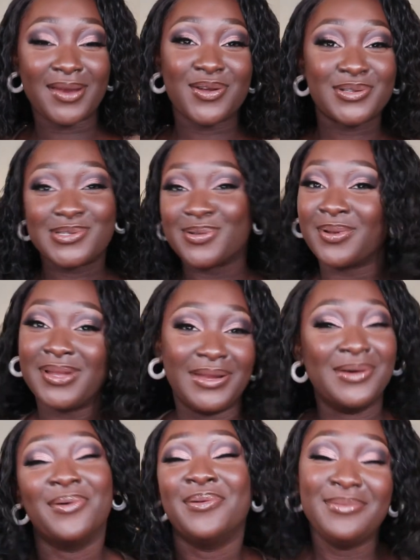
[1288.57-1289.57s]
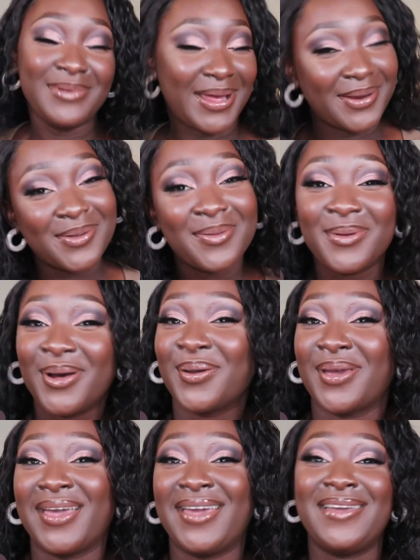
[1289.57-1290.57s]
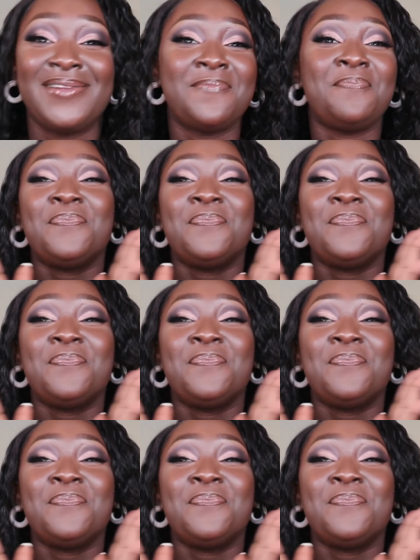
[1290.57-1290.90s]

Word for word: Not so little little okay?